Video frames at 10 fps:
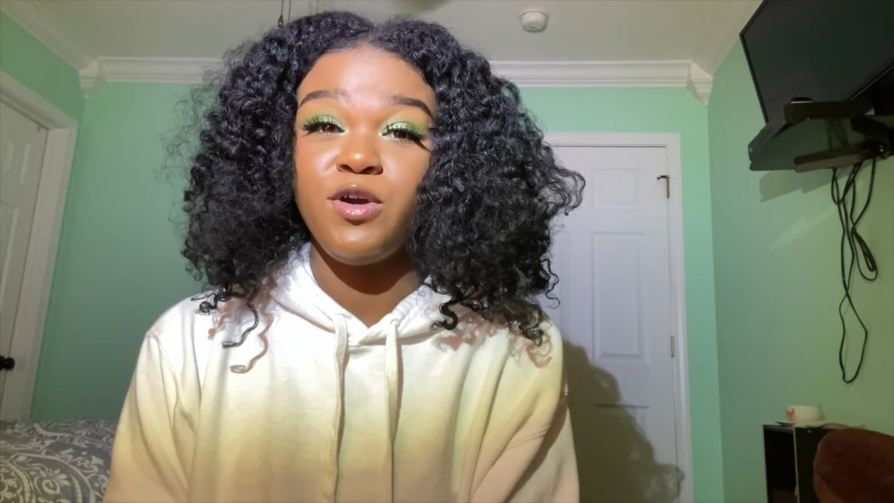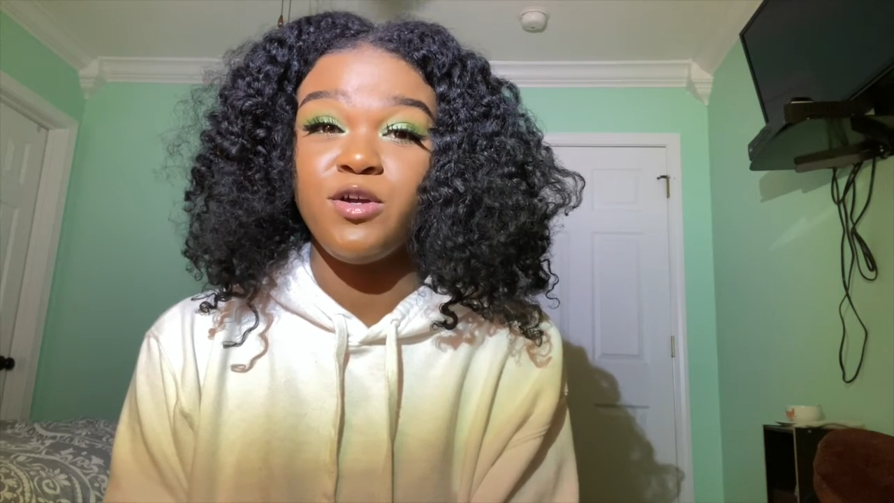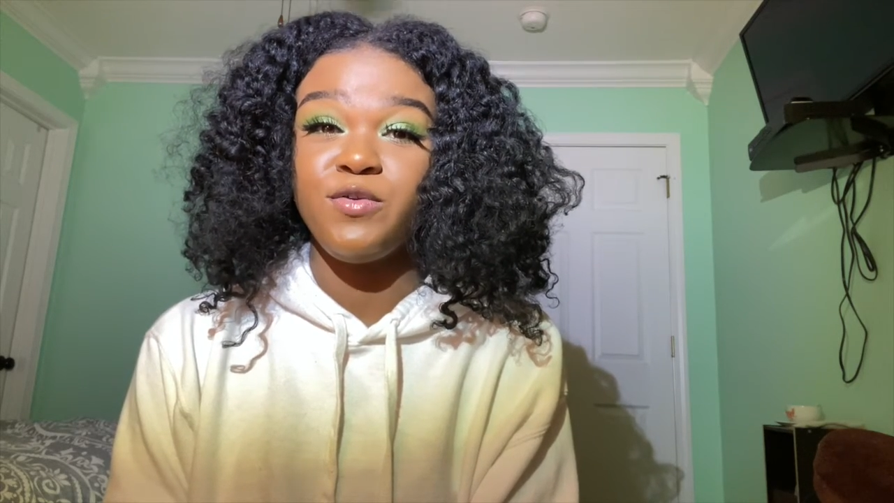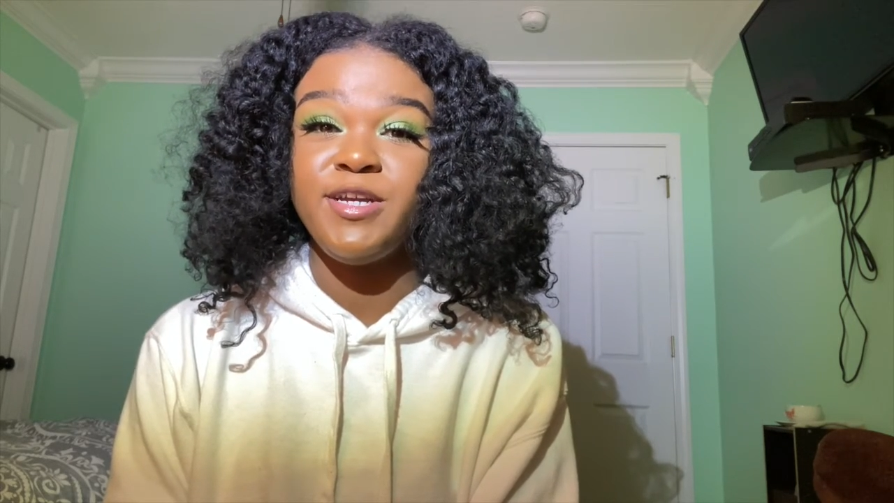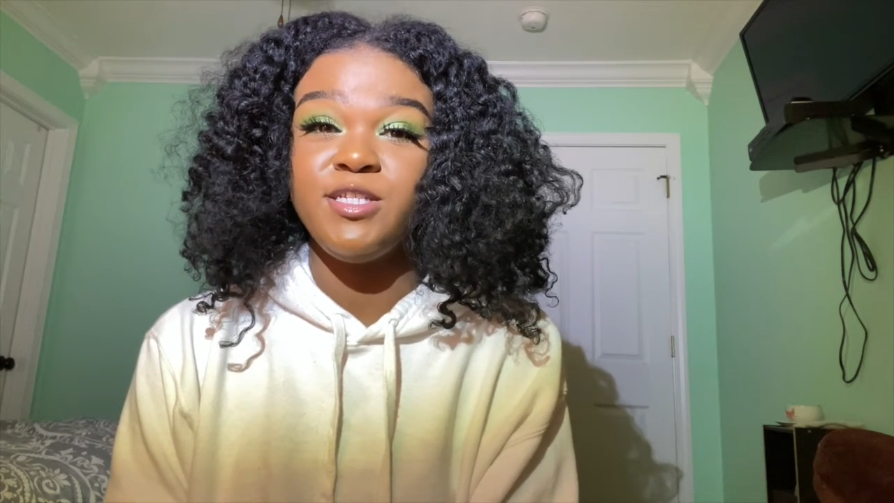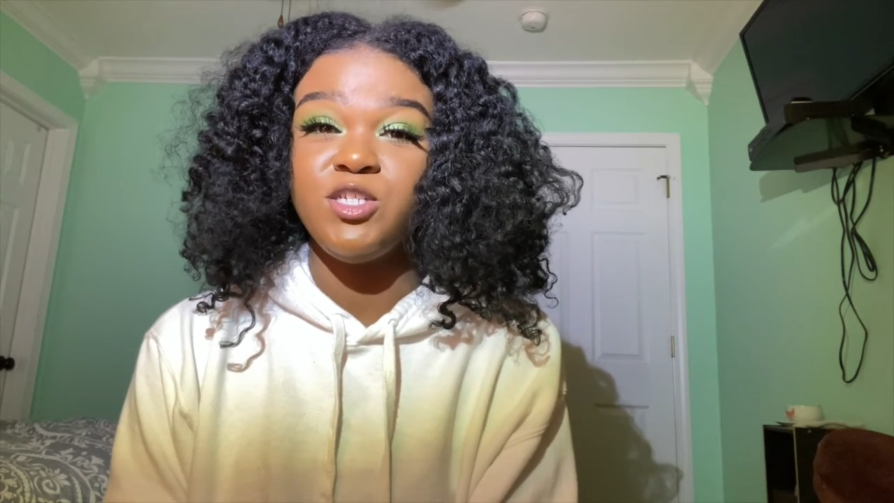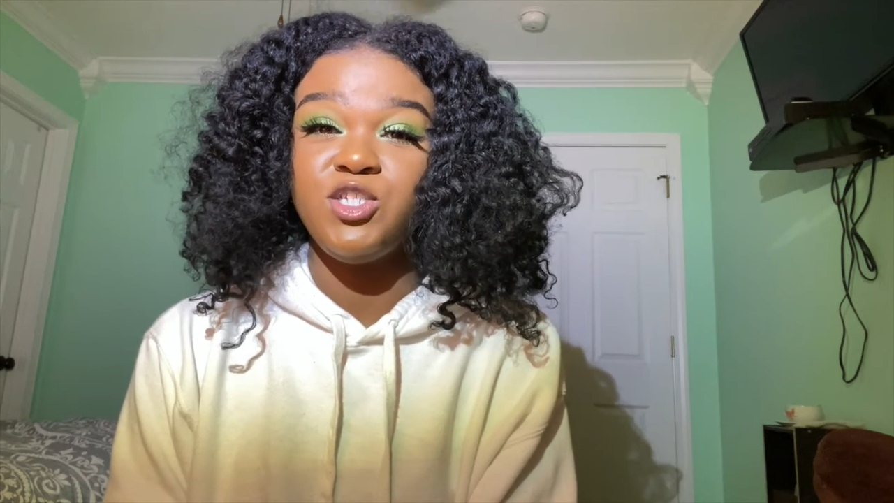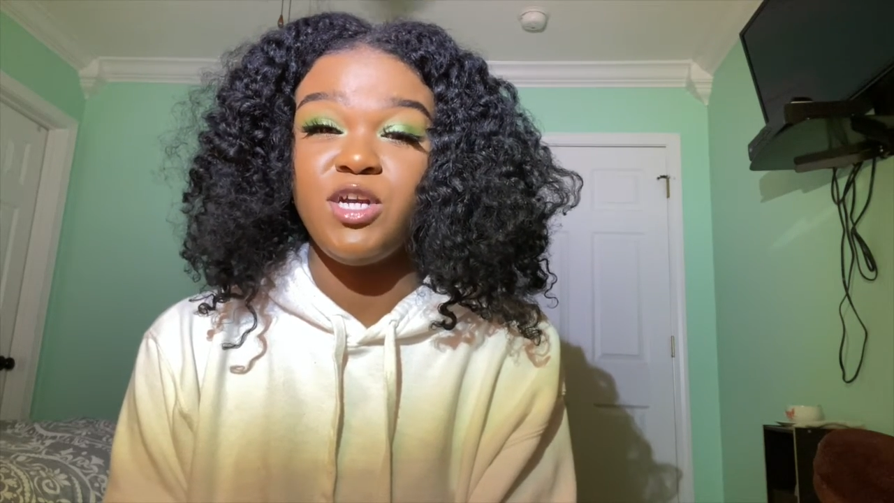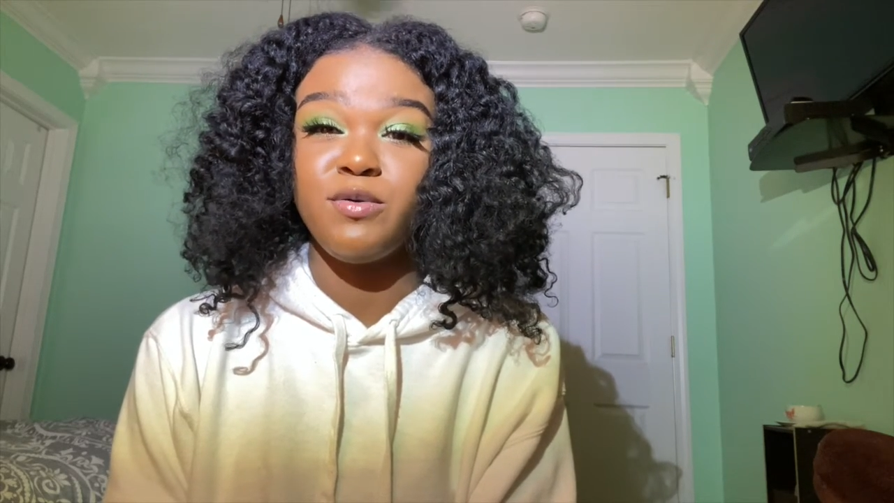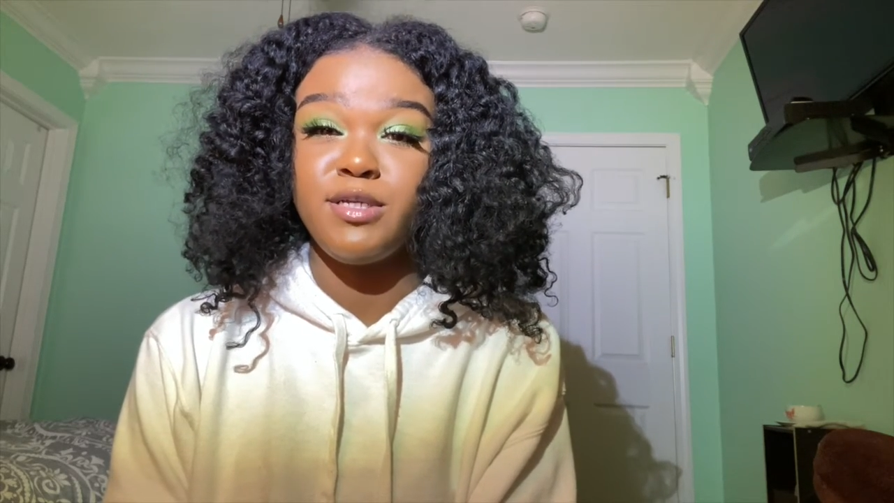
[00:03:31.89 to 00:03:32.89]
agreeing to
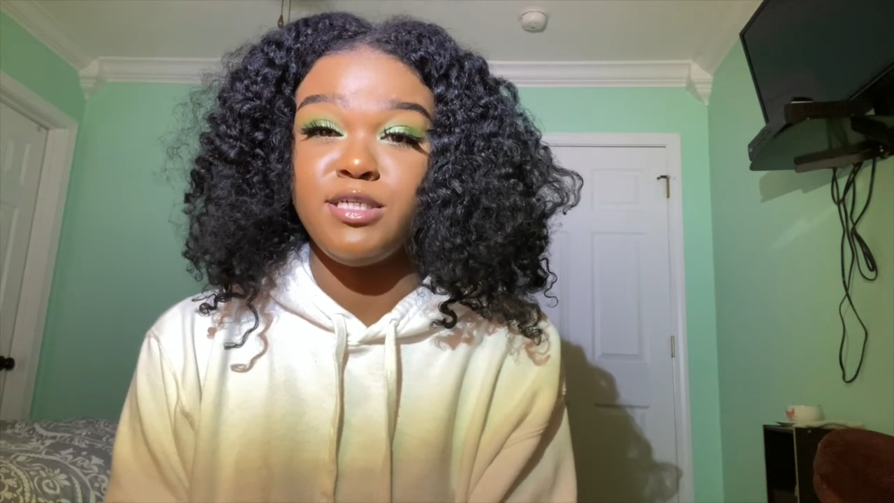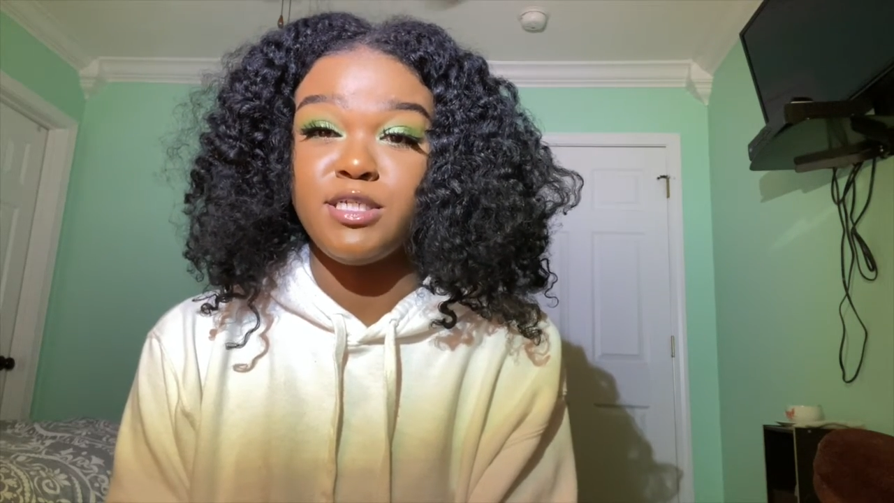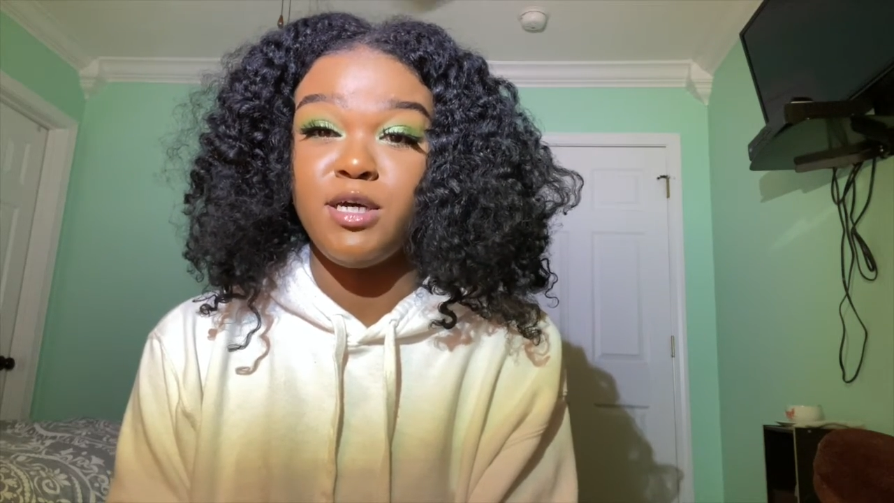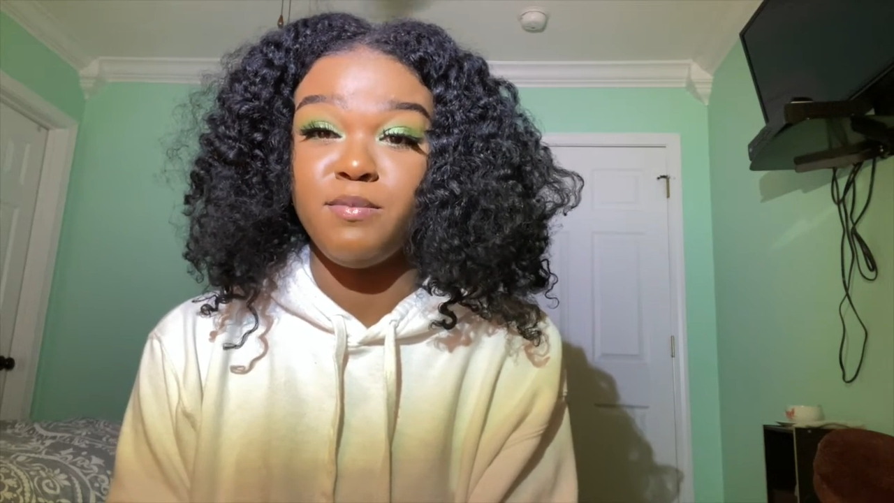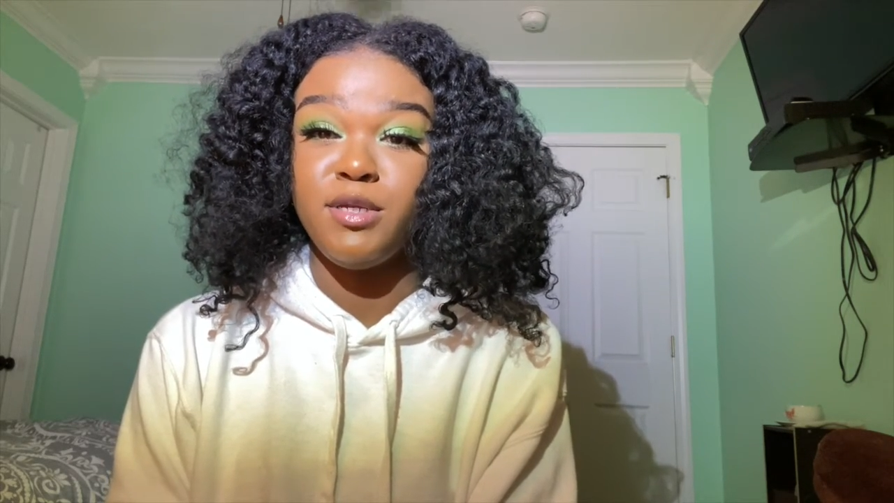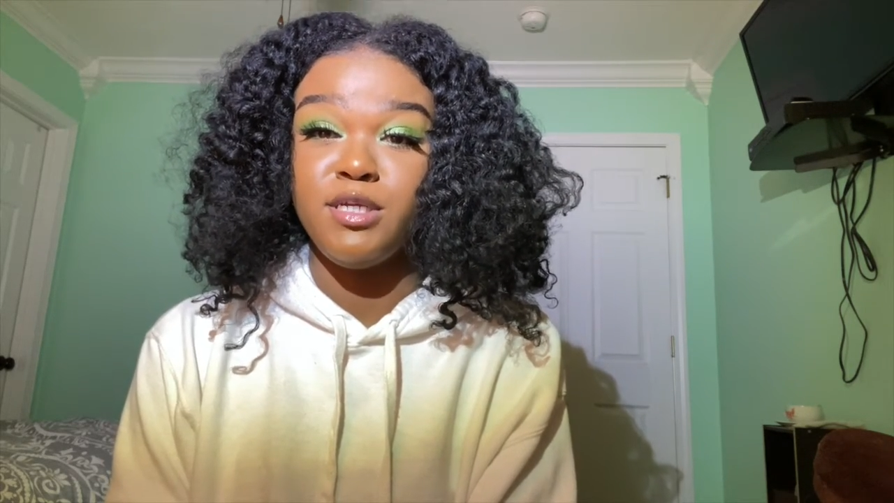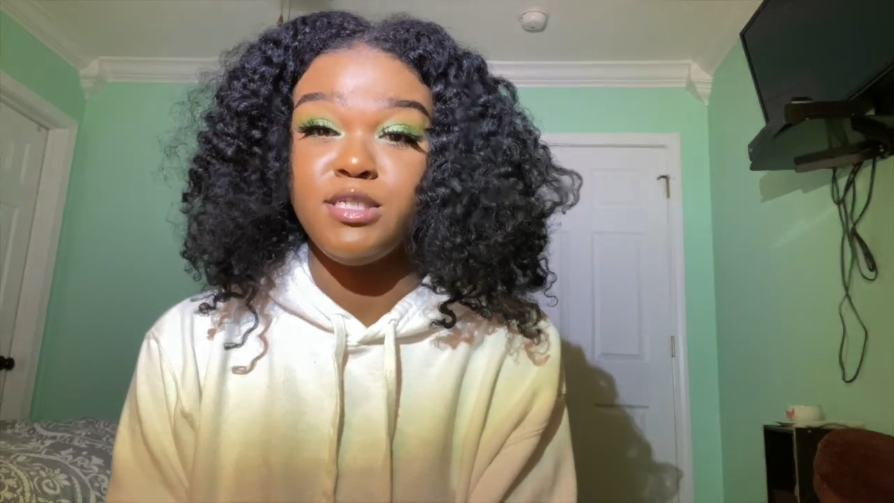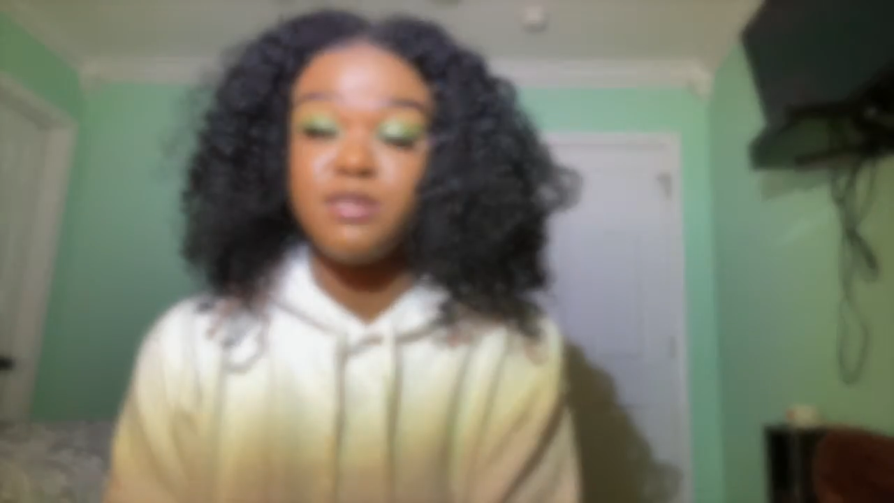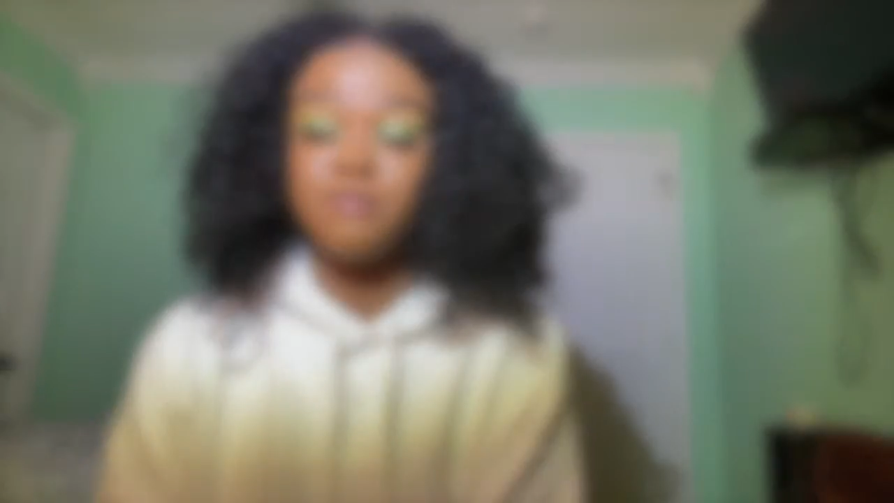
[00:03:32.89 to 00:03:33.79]
share with these companies.